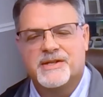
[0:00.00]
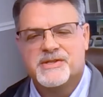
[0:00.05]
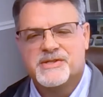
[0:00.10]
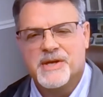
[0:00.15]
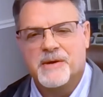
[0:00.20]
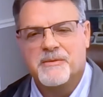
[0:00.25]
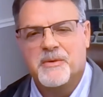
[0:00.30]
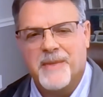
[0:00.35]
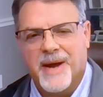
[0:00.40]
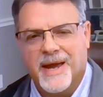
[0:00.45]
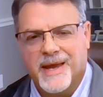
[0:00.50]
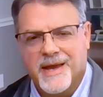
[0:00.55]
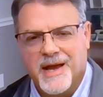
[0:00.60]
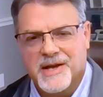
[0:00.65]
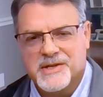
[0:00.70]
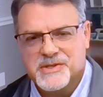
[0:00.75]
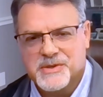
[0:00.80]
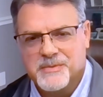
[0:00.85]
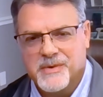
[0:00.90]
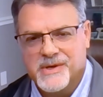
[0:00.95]
Some of my
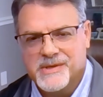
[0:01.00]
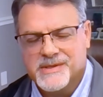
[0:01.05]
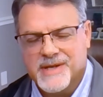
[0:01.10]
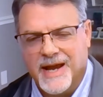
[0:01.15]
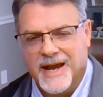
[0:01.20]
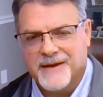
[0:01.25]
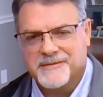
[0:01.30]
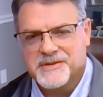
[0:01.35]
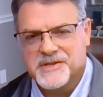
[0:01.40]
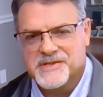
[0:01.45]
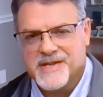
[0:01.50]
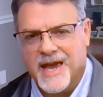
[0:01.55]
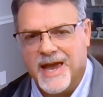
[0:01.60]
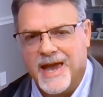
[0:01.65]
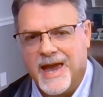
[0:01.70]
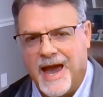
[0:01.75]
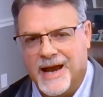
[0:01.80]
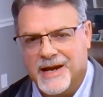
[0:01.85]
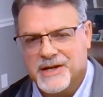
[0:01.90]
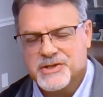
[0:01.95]
customers, I have to
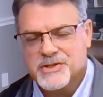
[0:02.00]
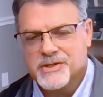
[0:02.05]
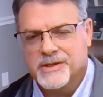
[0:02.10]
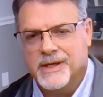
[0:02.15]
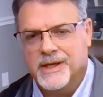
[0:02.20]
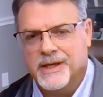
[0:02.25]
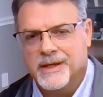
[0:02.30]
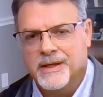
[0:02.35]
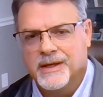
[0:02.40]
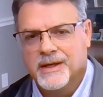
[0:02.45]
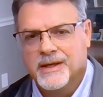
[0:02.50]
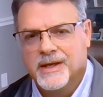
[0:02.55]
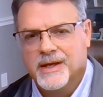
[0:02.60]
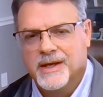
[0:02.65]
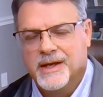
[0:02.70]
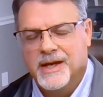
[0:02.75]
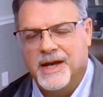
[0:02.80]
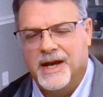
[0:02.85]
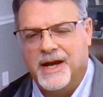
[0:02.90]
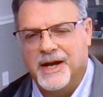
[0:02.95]
say, actually
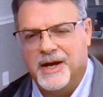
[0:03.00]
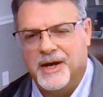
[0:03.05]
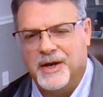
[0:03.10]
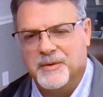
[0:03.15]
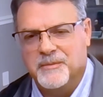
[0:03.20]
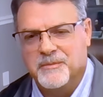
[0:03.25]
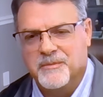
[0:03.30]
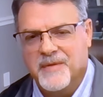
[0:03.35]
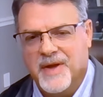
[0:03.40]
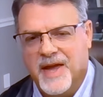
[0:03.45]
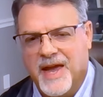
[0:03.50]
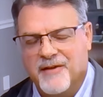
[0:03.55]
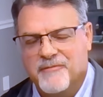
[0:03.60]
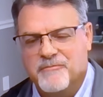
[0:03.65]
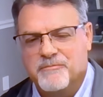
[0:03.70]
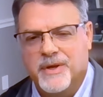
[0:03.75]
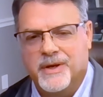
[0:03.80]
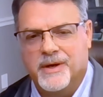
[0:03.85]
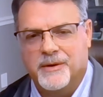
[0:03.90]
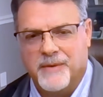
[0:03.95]

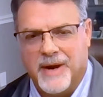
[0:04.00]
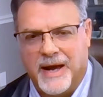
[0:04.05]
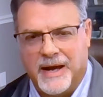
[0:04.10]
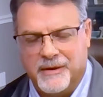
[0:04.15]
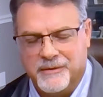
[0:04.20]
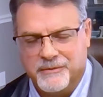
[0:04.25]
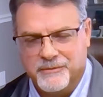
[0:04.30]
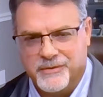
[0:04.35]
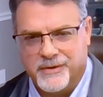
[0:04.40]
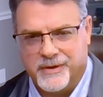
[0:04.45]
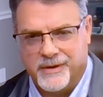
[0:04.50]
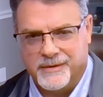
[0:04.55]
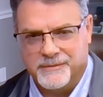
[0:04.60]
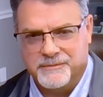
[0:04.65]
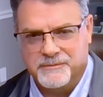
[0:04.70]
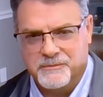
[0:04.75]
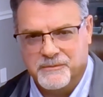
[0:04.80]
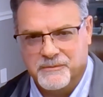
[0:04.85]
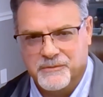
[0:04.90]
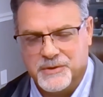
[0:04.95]
have been around
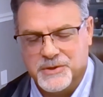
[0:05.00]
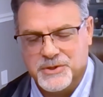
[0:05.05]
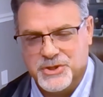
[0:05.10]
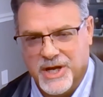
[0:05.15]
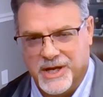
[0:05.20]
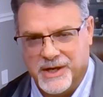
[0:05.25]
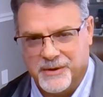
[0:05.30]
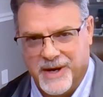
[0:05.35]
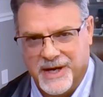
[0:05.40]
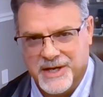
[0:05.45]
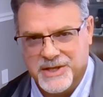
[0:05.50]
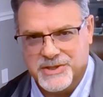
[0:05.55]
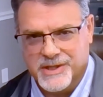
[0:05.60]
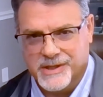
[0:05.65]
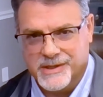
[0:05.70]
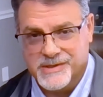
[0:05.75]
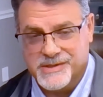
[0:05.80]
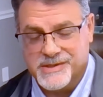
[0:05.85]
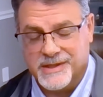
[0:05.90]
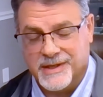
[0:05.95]
for
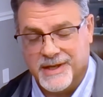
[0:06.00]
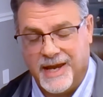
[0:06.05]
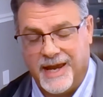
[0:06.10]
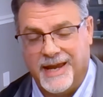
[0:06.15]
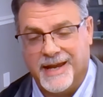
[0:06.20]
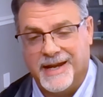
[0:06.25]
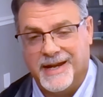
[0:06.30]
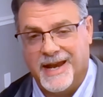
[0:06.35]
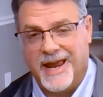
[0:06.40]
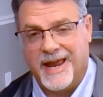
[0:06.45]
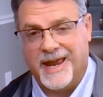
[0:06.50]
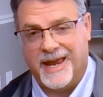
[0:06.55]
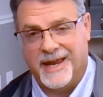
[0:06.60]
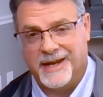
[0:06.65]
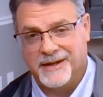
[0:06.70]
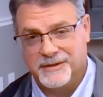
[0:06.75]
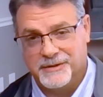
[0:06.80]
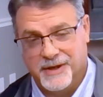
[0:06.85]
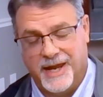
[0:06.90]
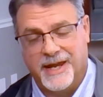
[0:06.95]
generations
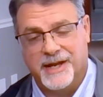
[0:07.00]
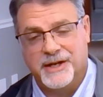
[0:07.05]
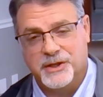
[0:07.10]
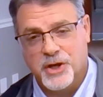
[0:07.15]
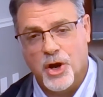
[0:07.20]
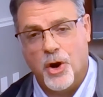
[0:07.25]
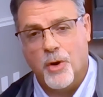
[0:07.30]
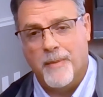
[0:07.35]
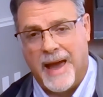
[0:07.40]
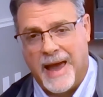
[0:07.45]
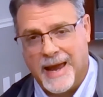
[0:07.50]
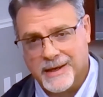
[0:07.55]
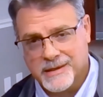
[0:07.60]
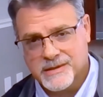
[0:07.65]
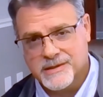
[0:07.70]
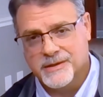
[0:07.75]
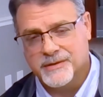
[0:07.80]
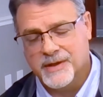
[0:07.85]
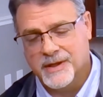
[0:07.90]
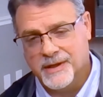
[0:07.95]
and go
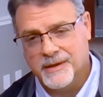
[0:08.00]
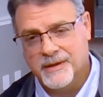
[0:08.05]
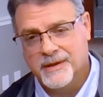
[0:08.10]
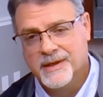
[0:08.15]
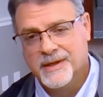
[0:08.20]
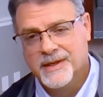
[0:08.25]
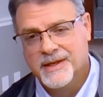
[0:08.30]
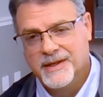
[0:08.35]
back to the